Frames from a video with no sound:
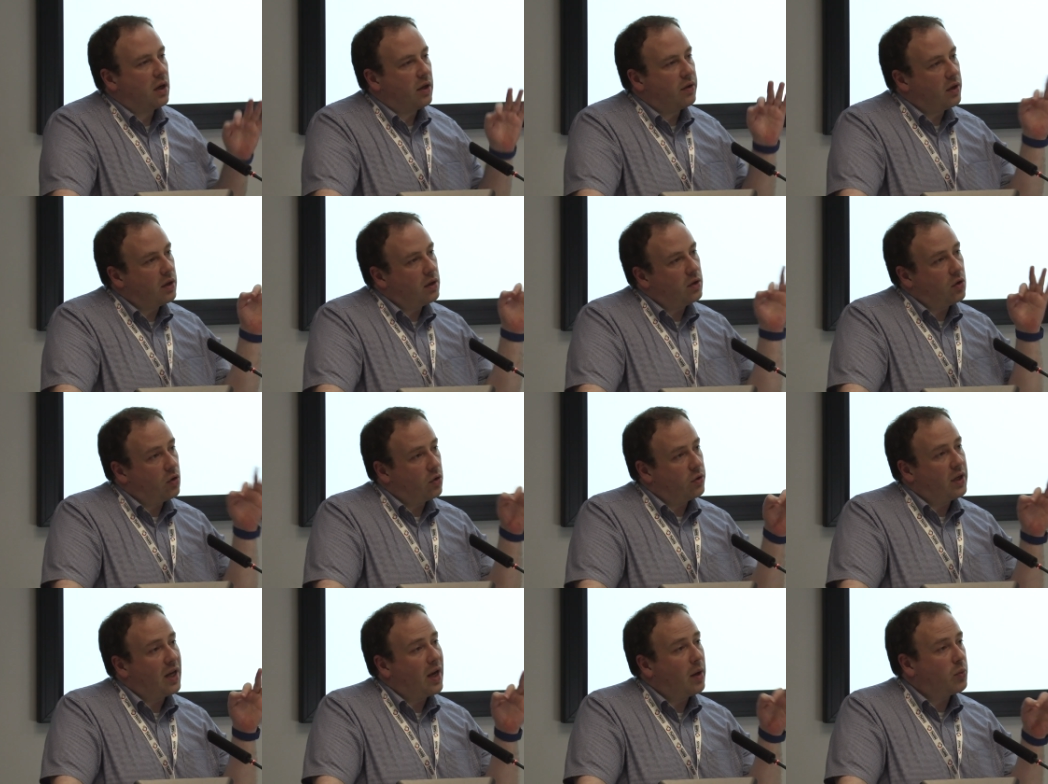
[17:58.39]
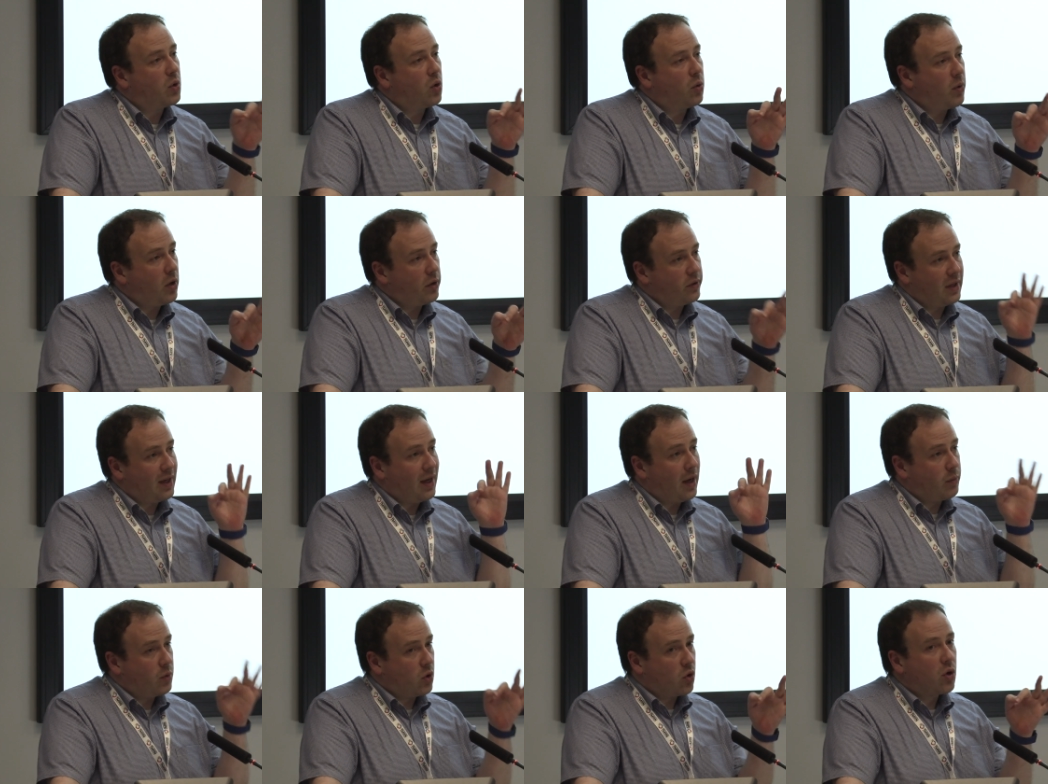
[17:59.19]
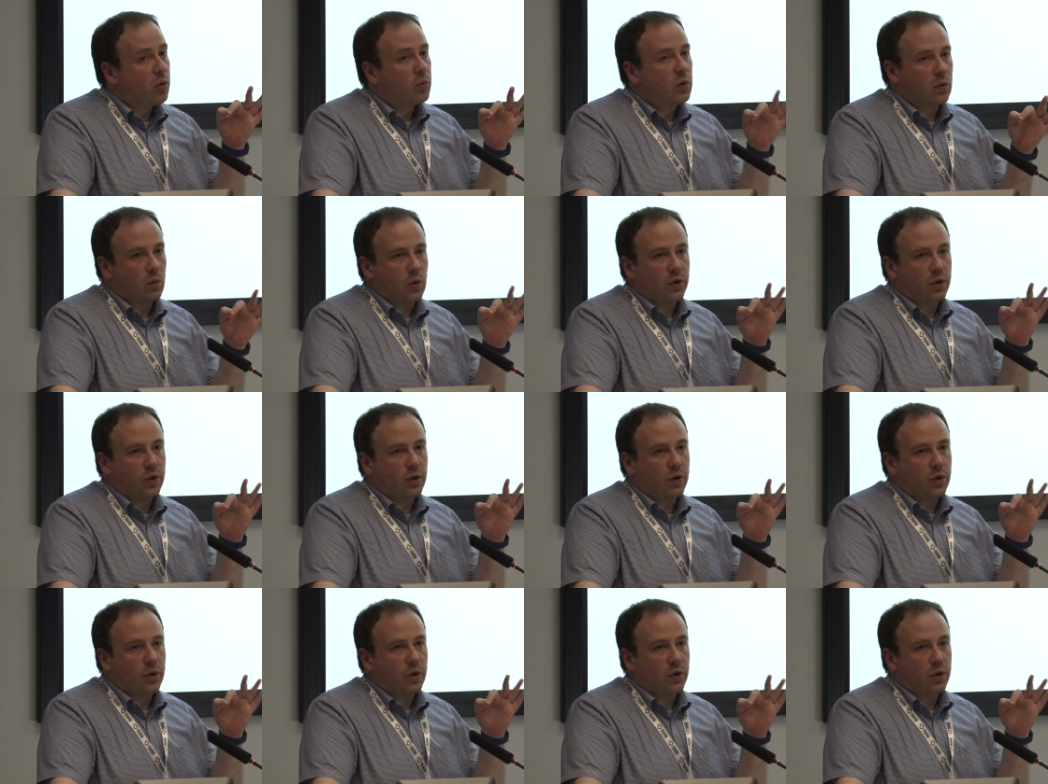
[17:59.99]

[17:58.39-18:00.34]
And then the abnormal